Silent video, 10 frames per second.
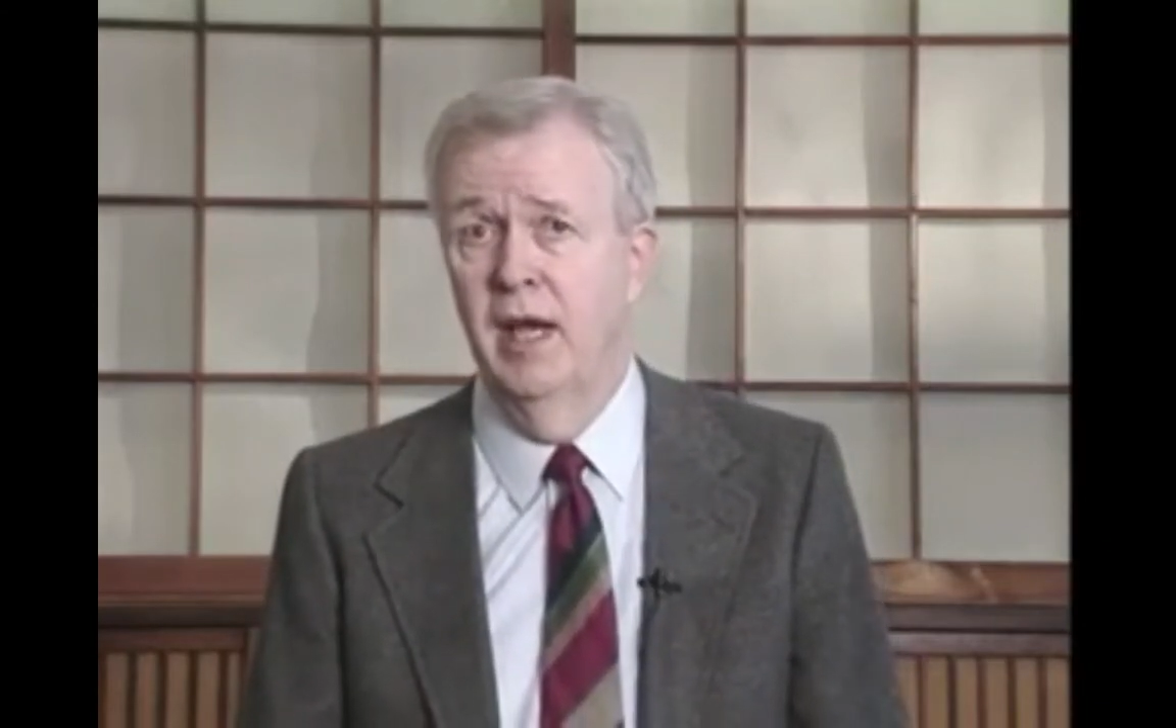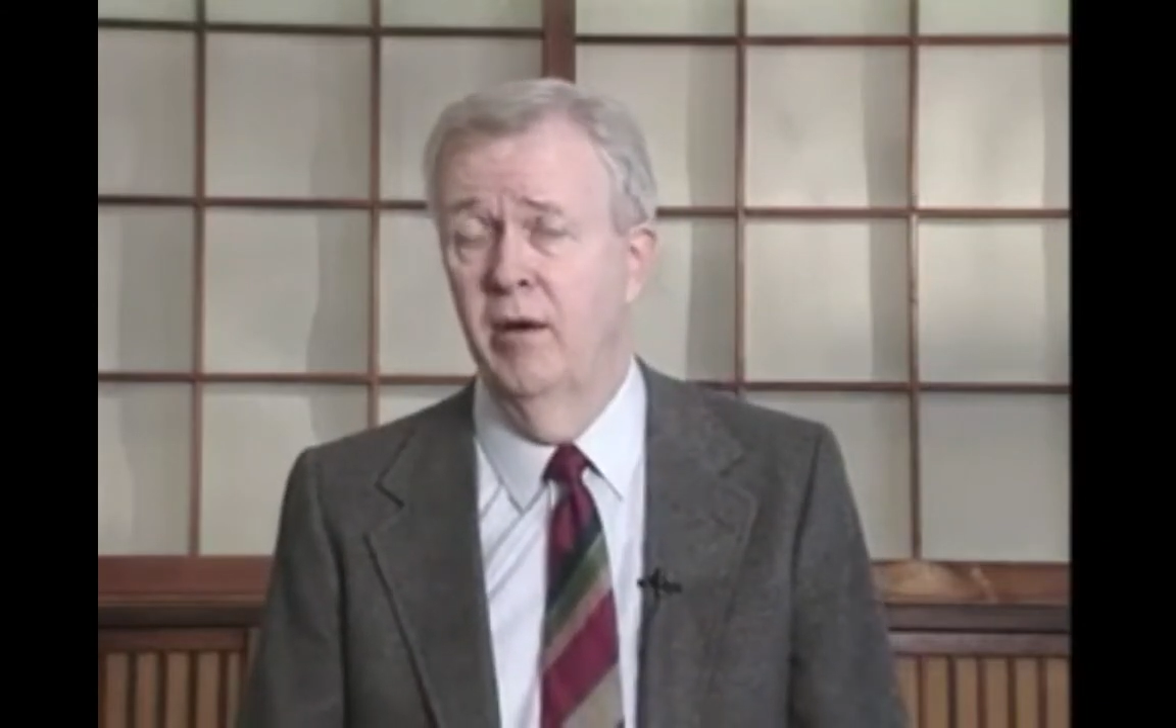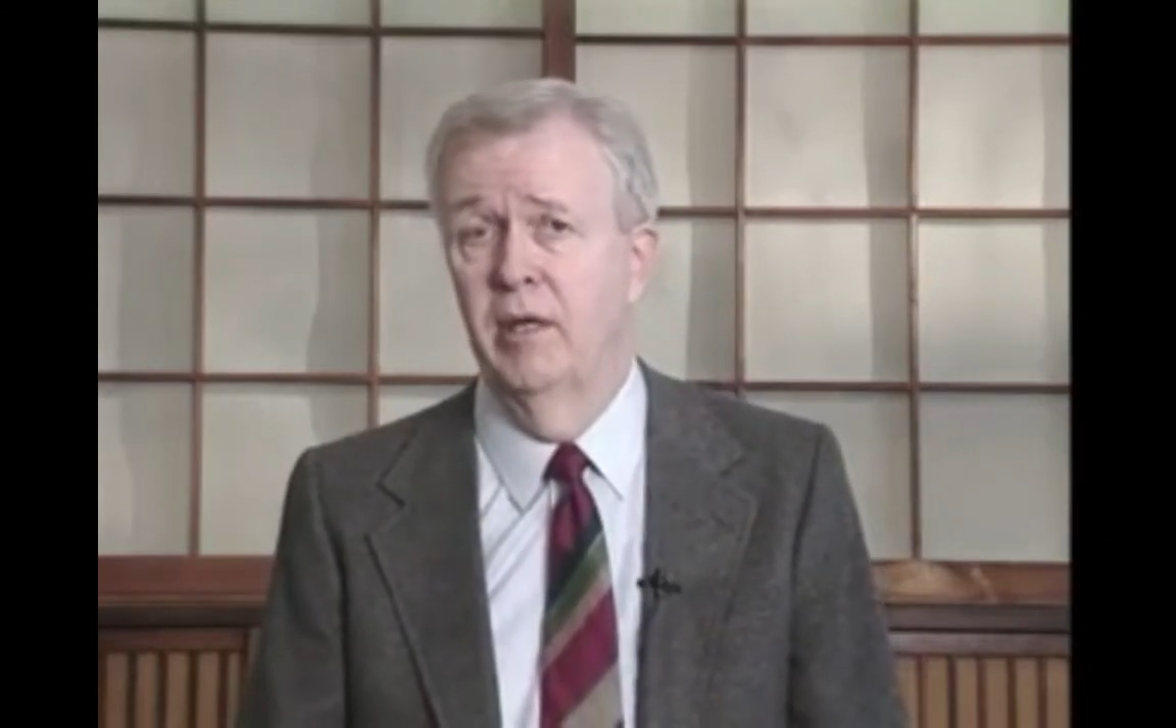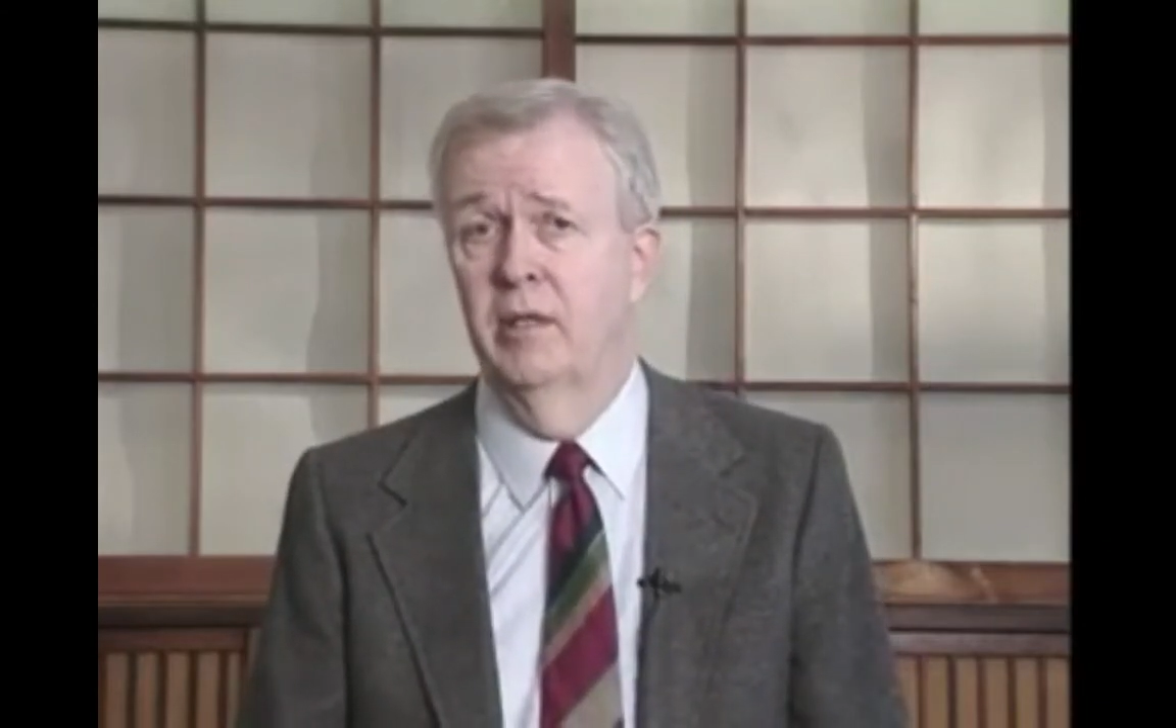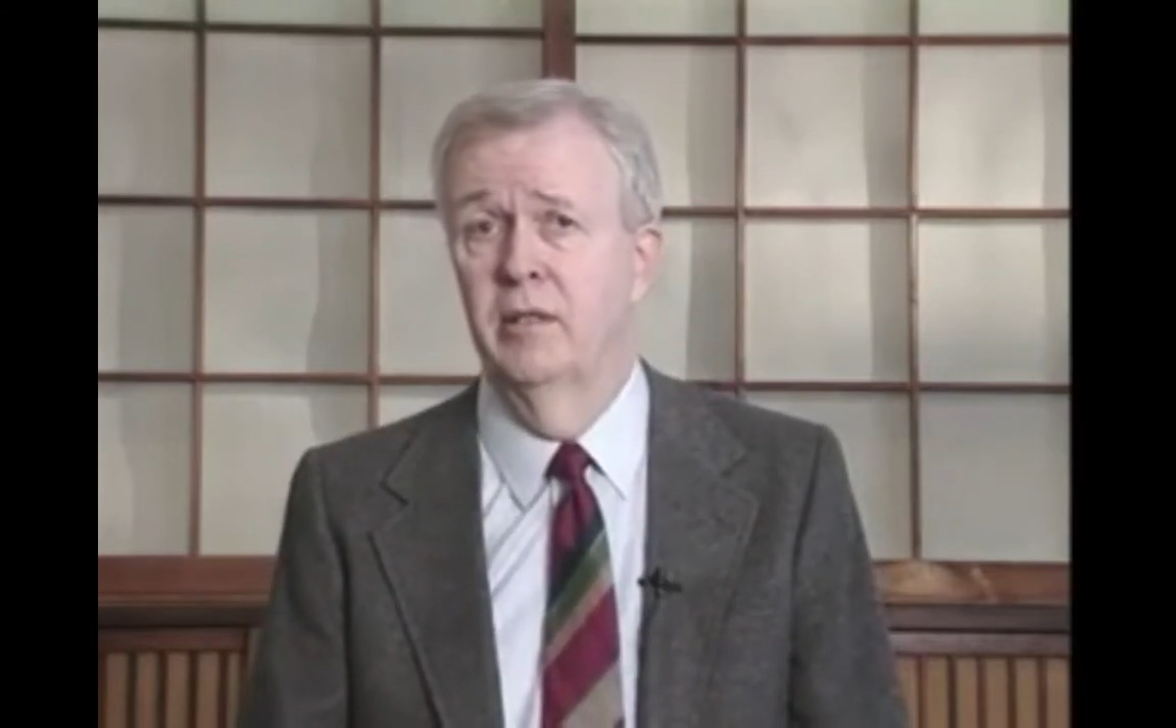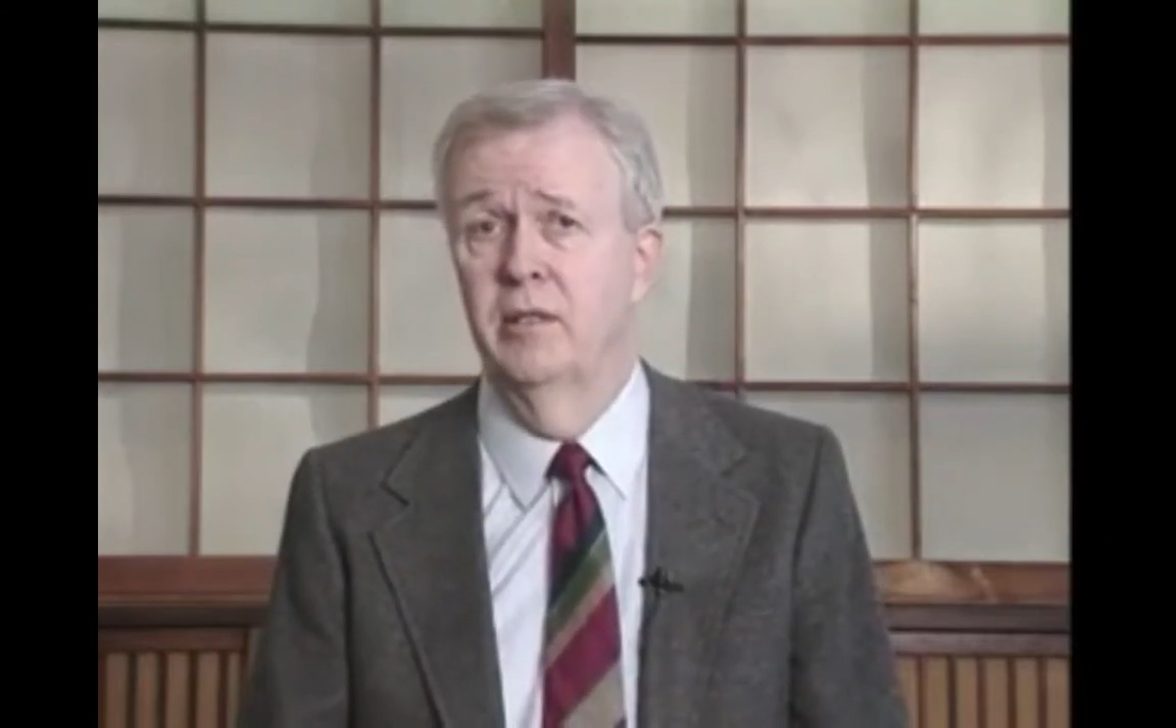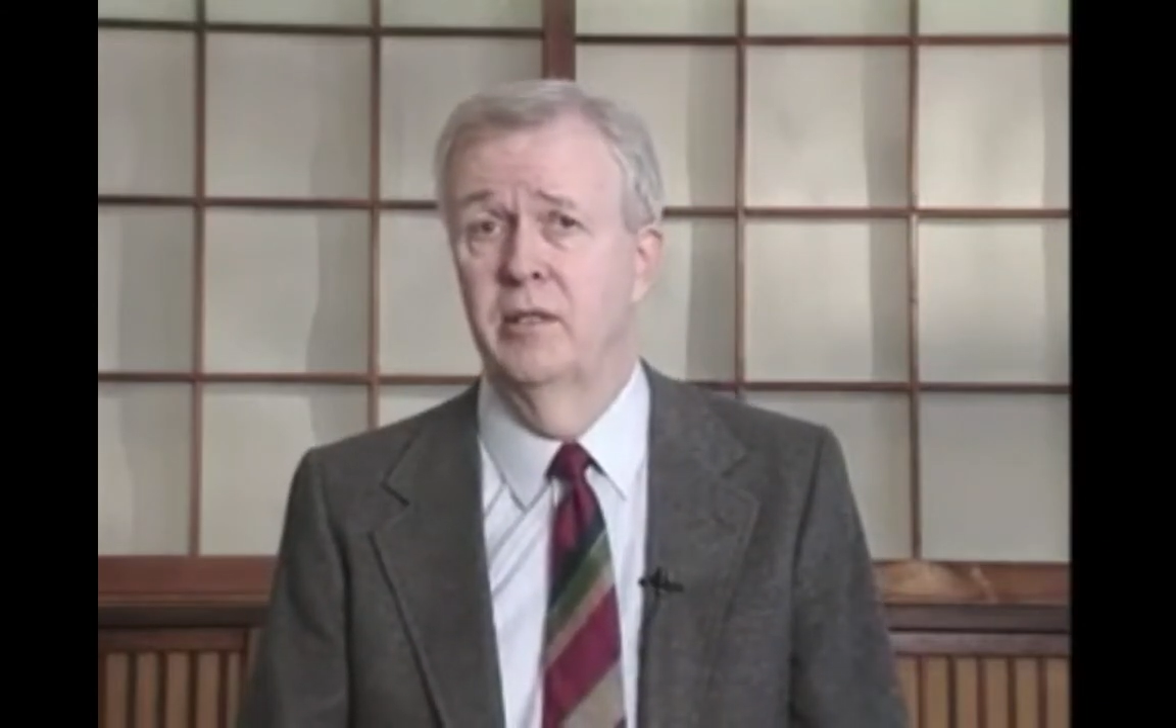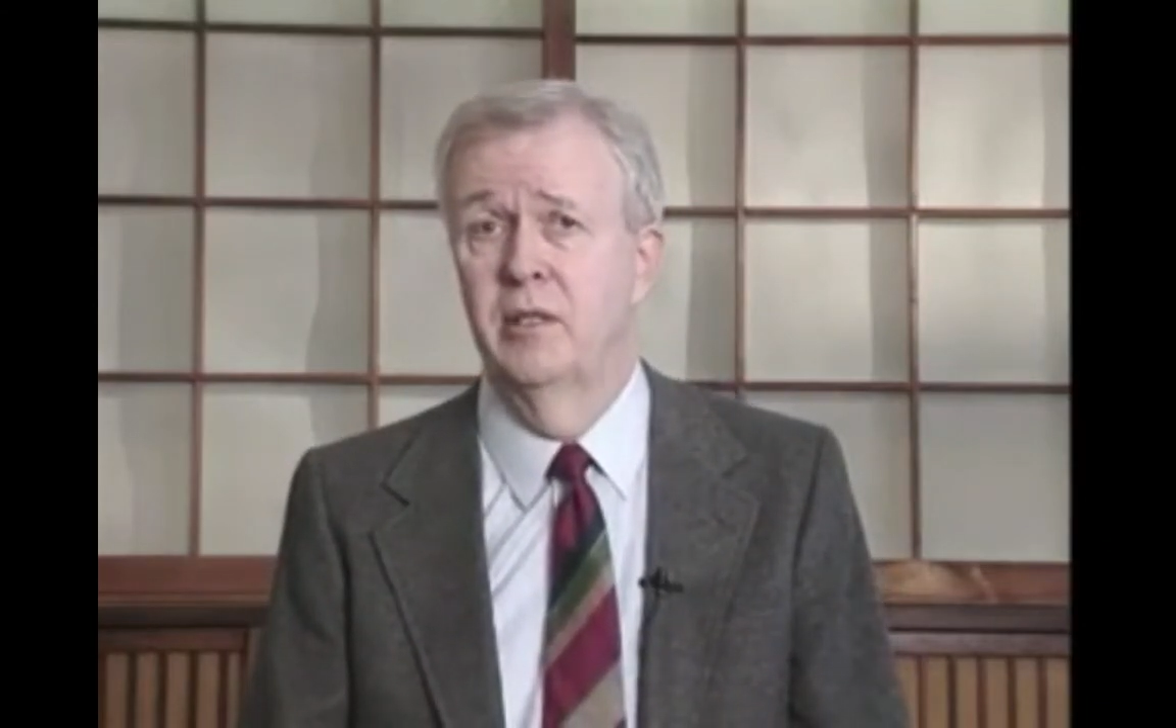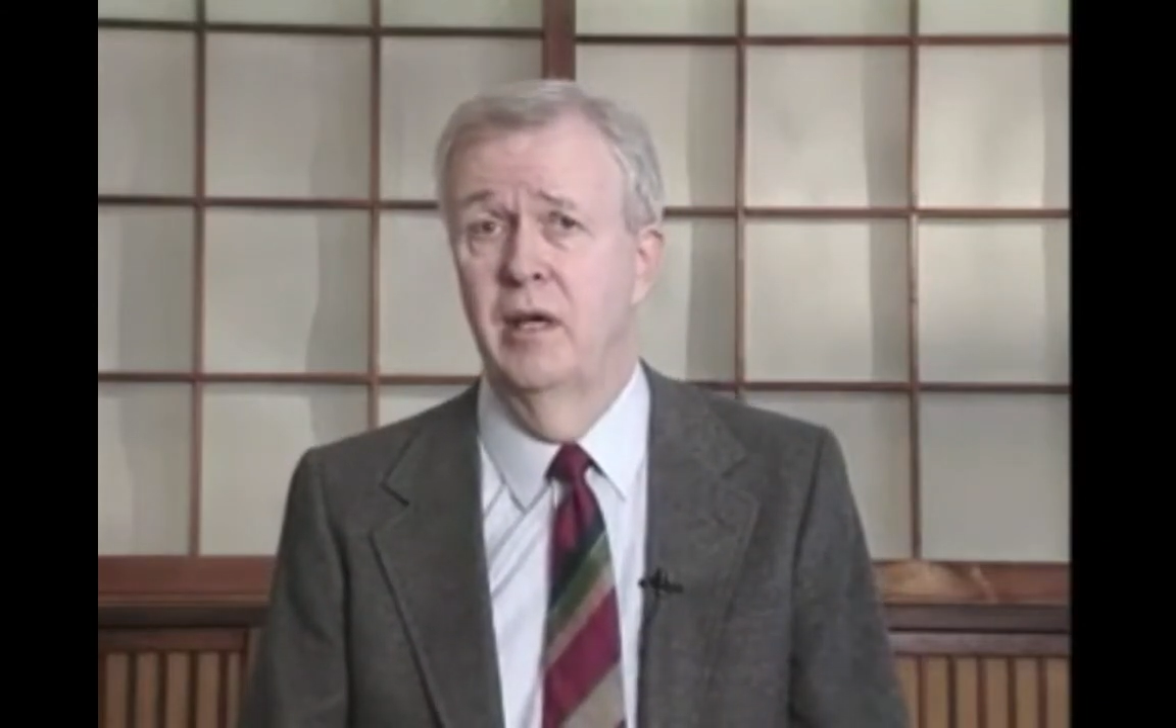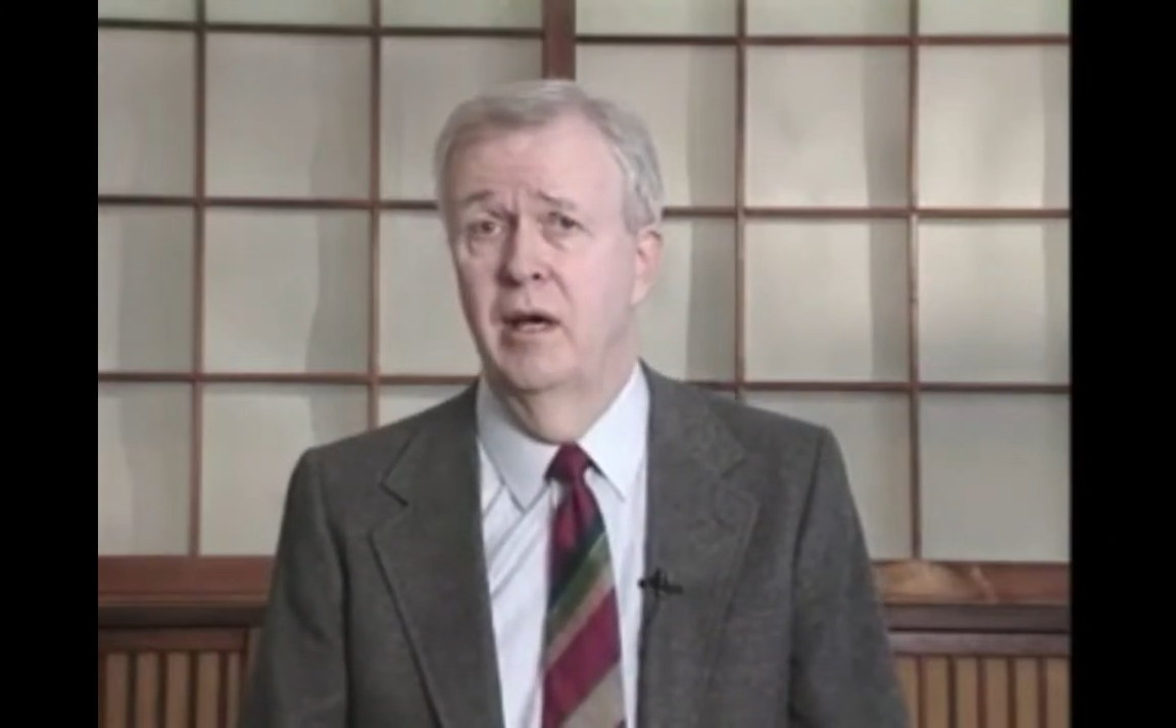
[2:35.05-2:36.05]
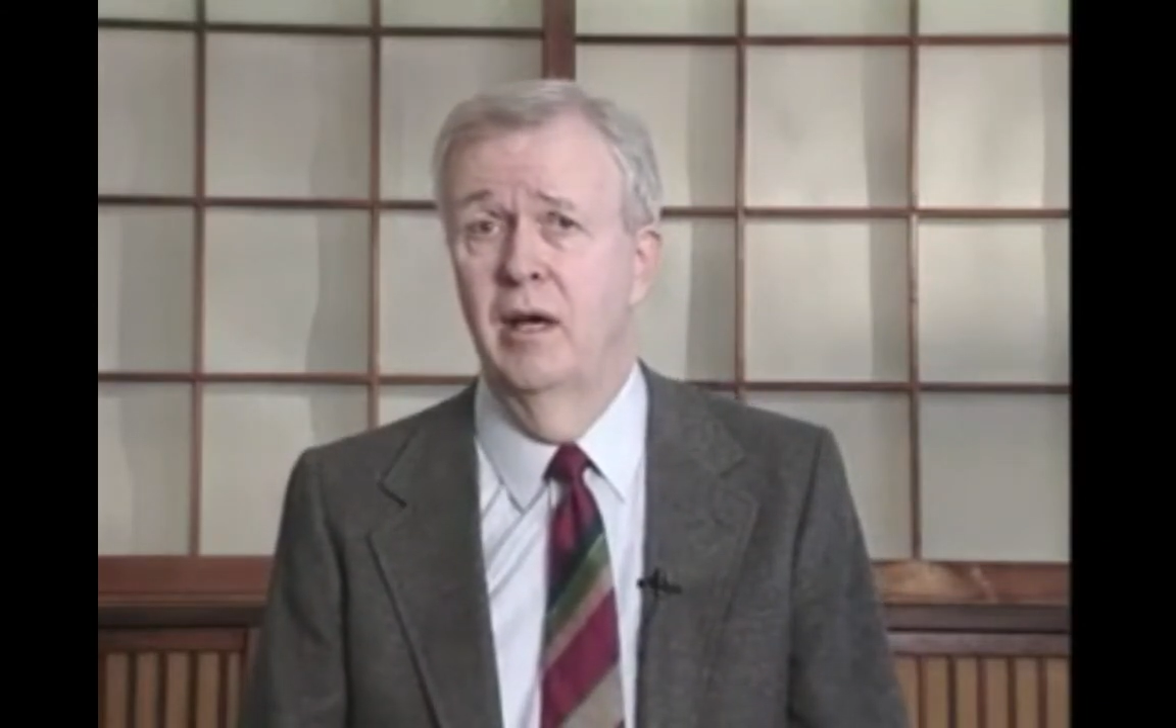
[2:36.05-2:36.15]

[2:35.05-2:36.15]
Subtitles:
characters,